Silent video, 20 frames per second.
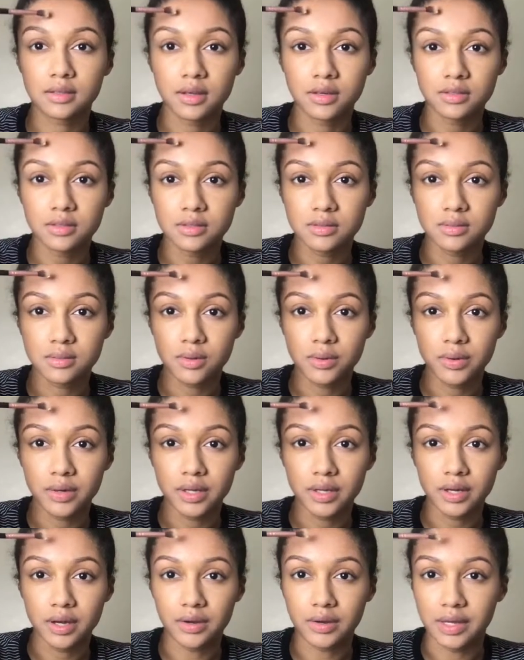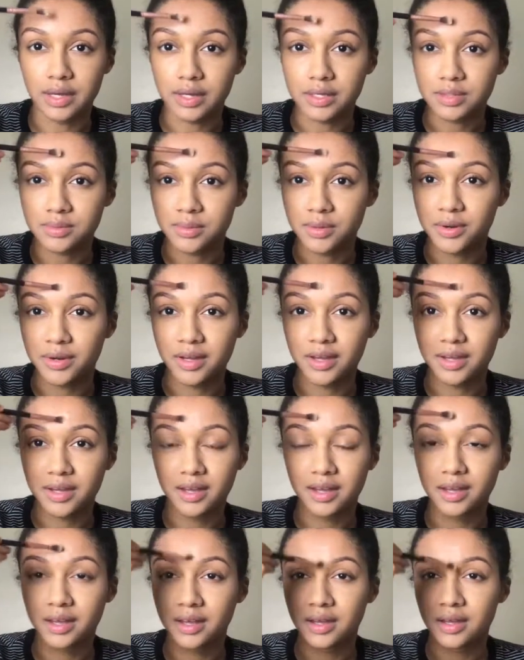This is recording? Okay, it's recording.
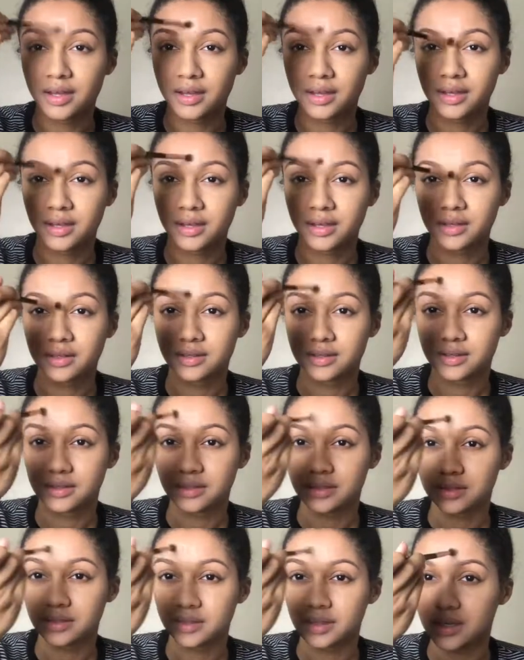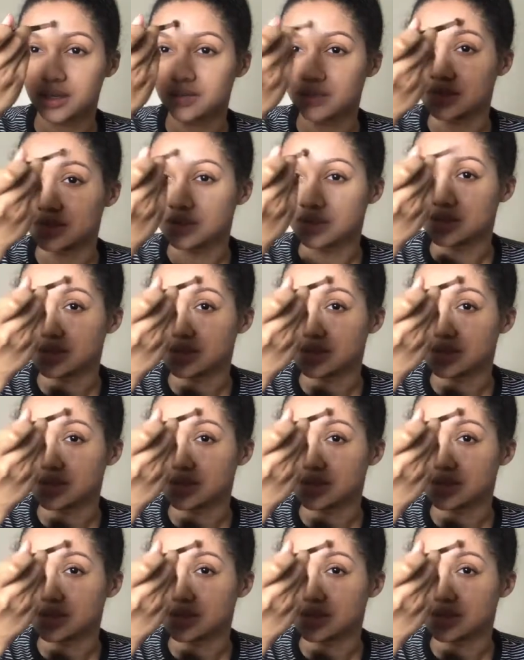Can't really